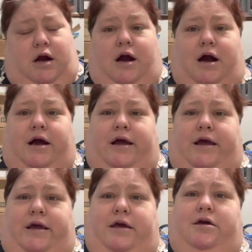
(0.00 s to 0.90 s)

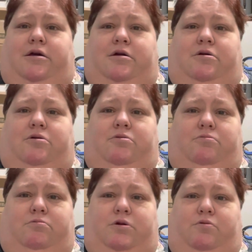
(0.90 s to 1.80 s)
I
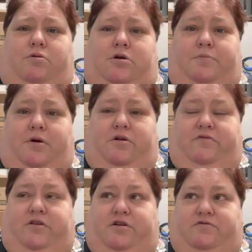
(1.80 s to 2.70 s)
reworked part of
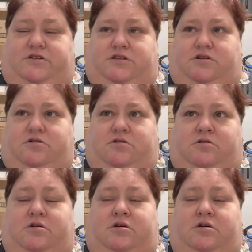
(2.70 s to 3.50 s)
an Elvis song